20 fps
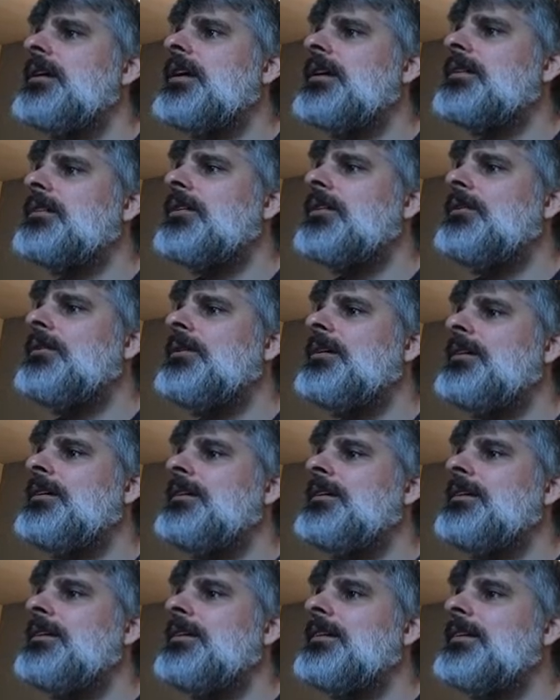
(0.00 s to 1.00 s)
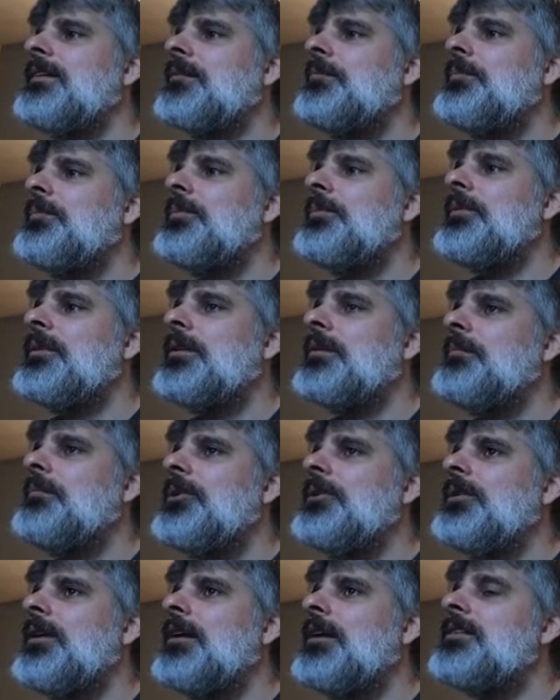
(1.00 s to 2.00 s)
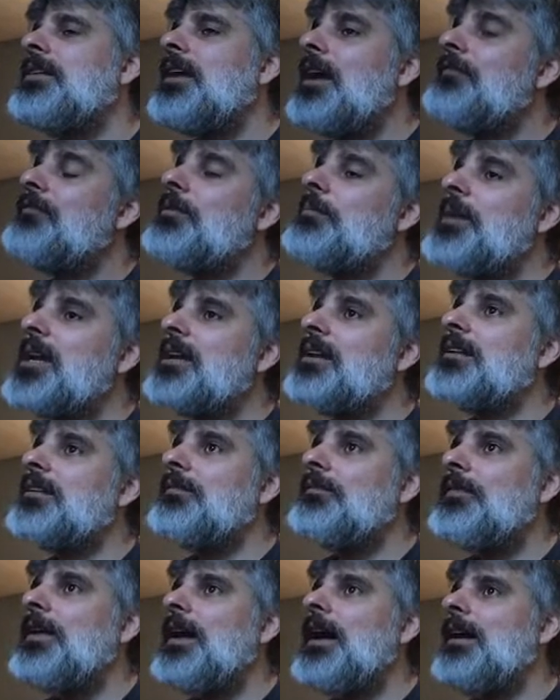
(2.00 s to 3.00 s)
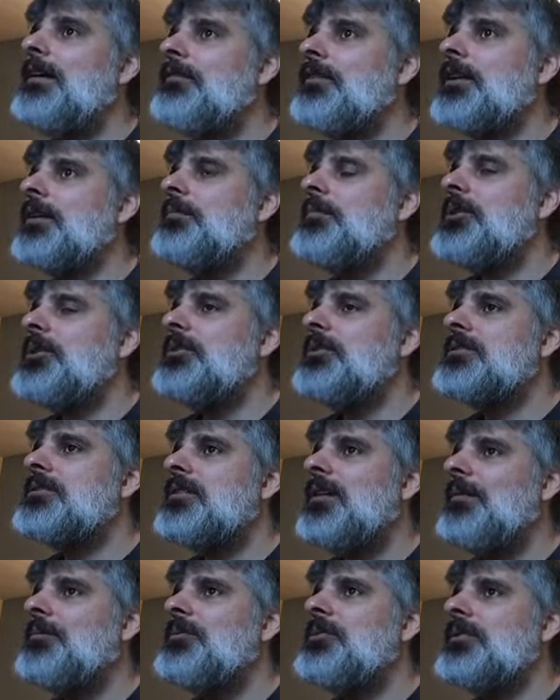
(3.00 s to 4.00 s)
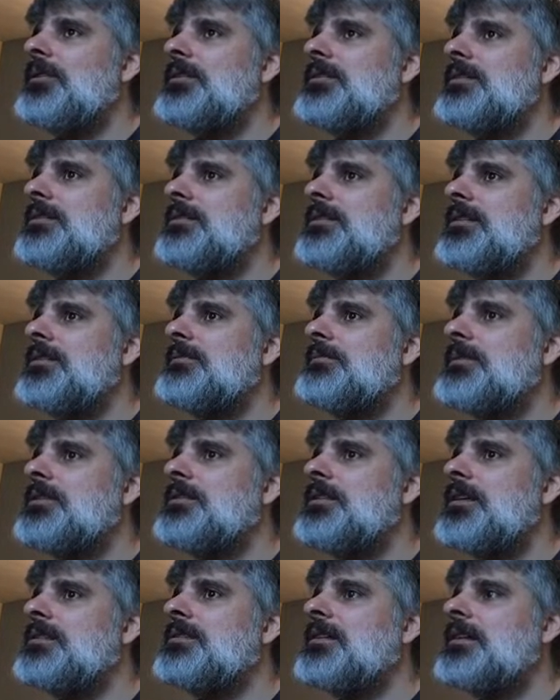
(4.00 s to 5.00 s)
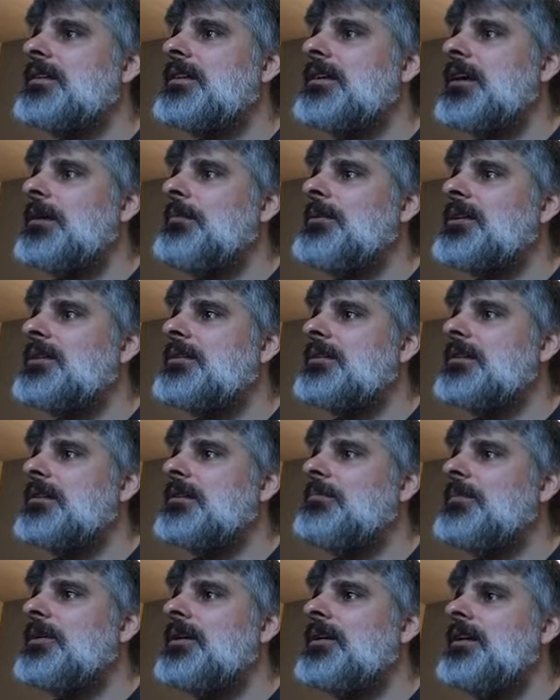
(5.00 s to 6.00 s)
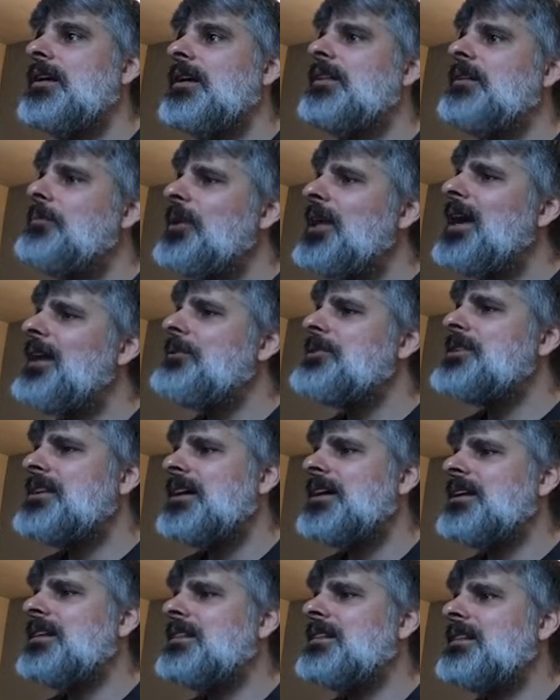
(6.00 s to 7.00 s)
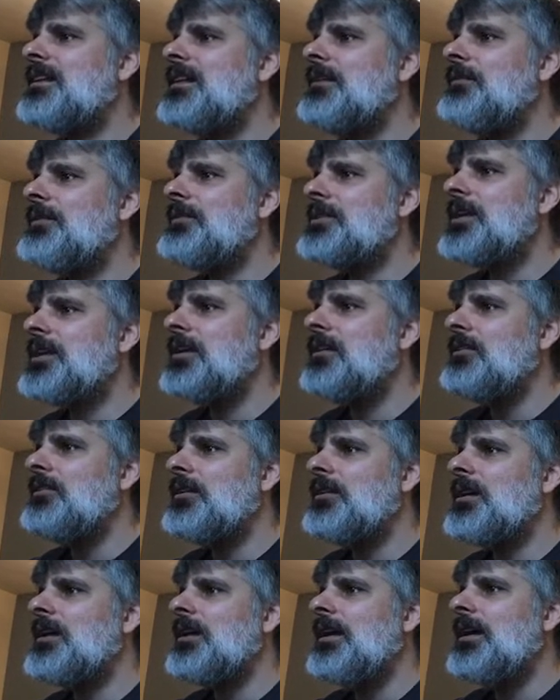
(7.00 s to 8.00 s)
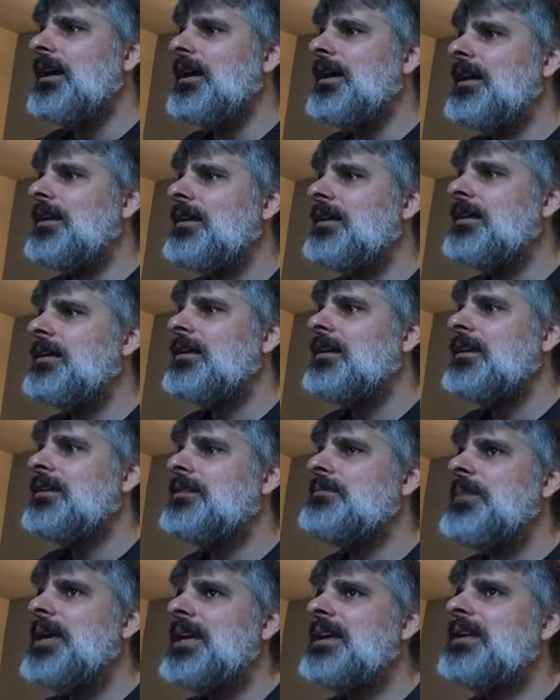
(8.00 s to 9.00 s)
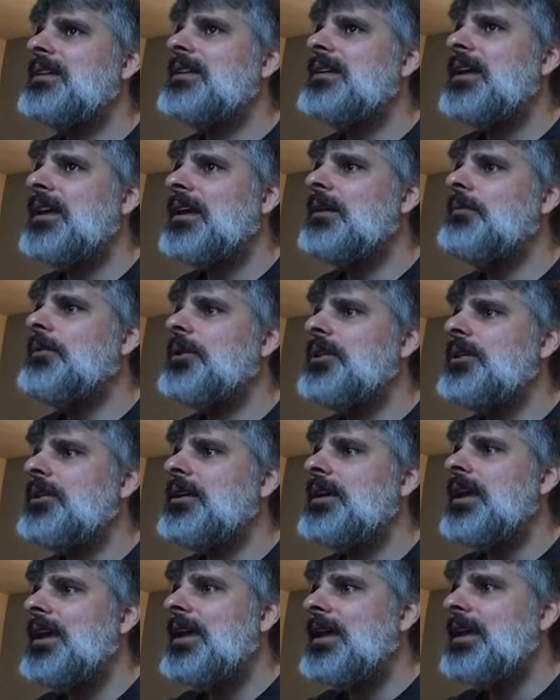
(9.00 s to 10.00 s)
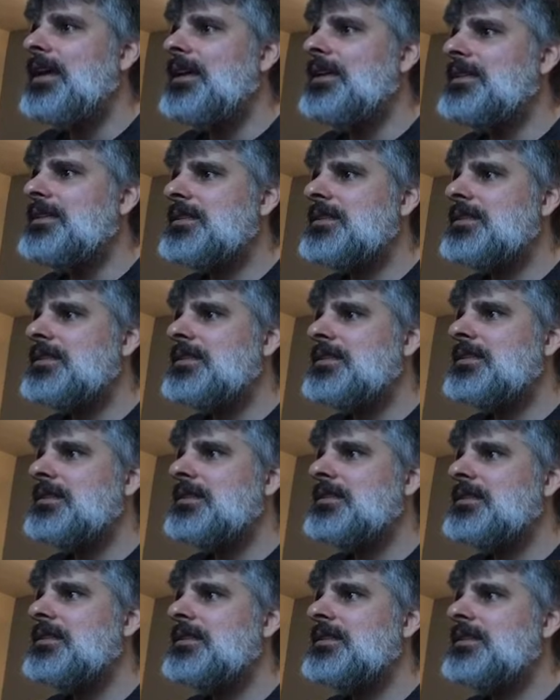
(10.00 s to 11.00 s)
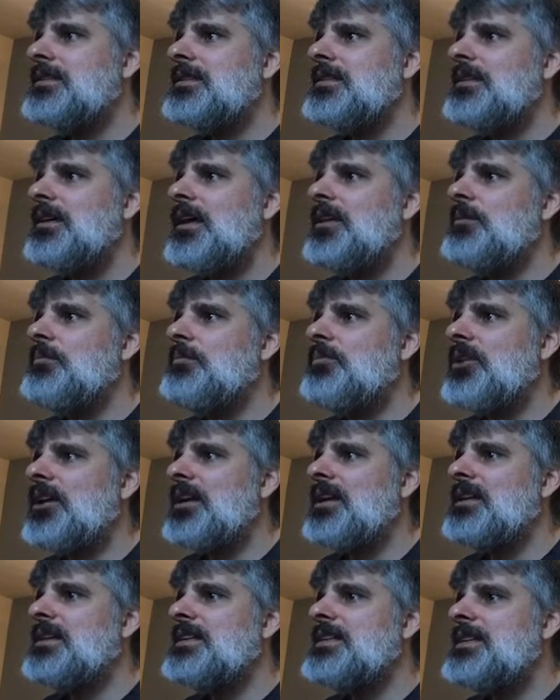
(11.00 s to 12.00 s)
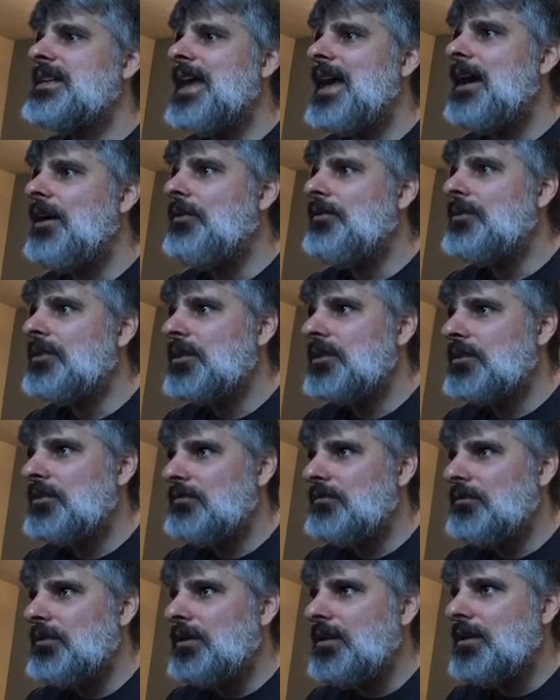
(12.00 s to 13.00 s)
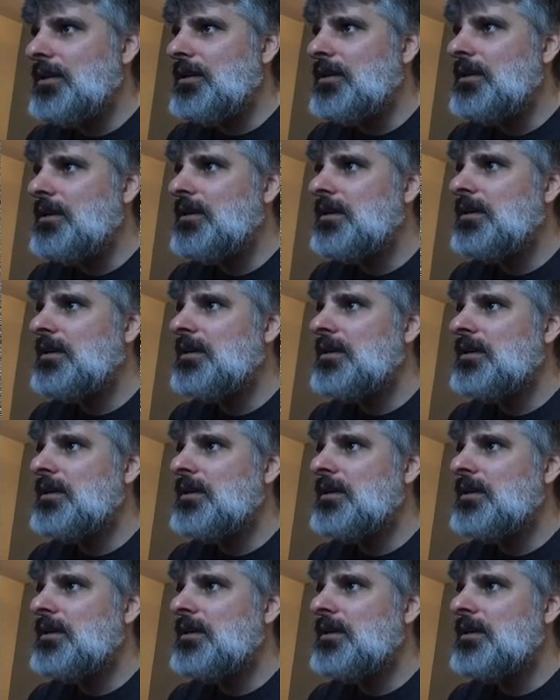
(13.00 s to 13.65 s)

Yeah, so the computer, aside from making the 5, the computer's top choice is this, which does get gammon some. The play I was kind of looking at is making the anchor with the ace, and then bringing down the 3.